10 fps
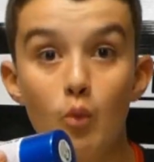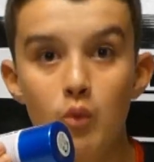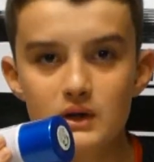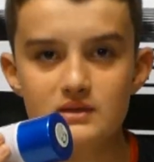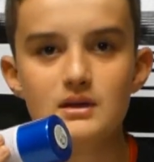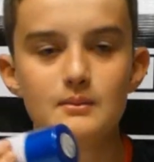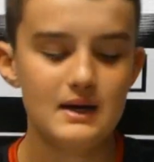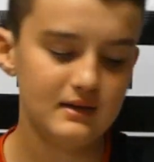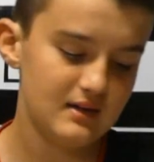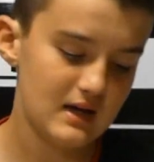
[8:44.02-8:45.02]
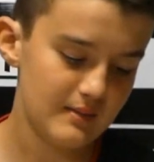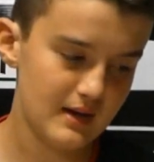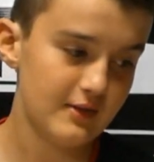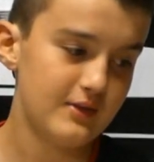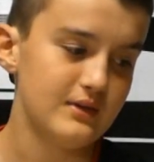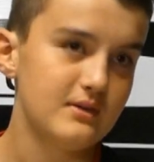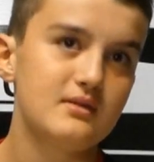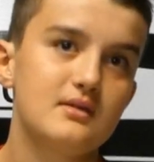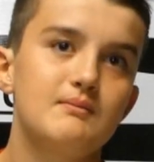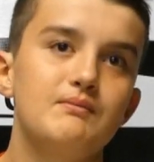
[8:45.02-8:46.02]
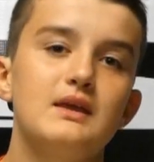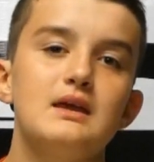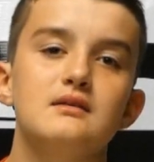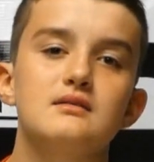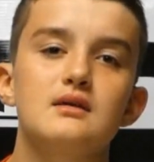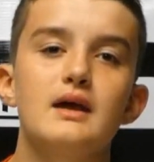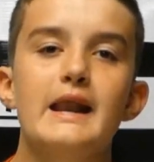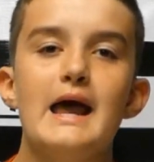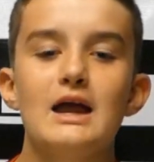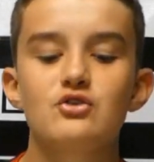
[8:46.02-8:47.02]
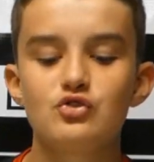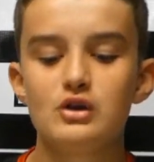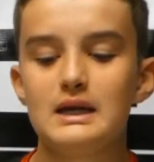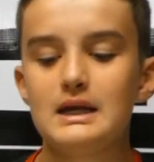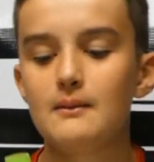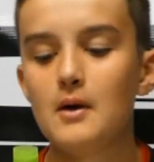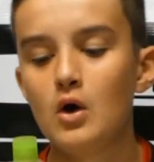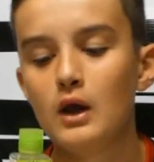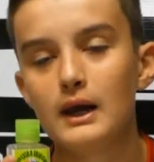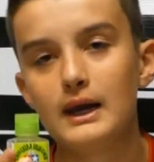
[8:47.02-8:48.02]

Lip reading: What's amazing about this is it actually